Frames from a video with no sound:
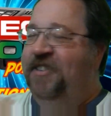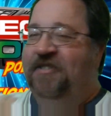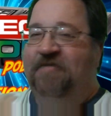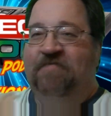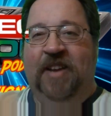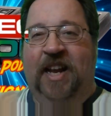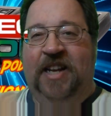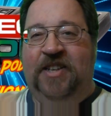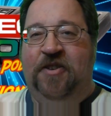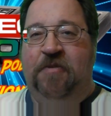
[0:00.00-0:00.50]

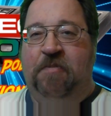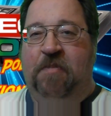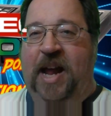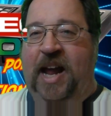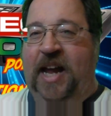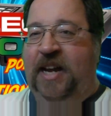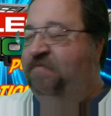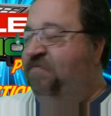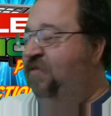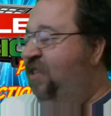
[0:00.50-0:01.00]
Not too
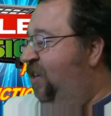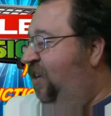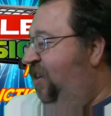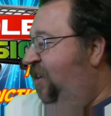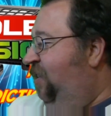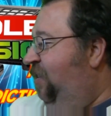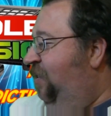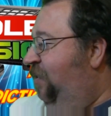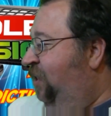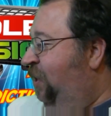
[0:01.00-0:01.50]
bad.
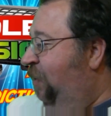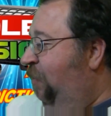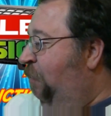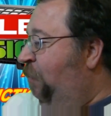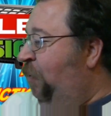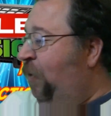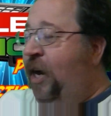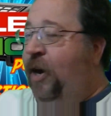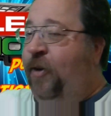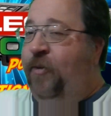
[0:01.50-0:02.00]
Something
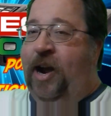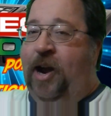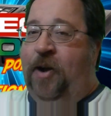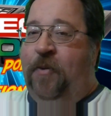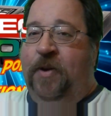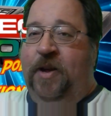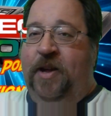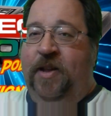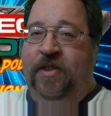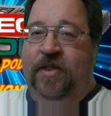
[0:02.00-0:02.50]
to play around
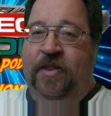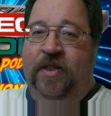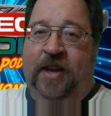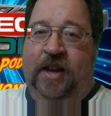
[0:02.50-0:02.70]
with.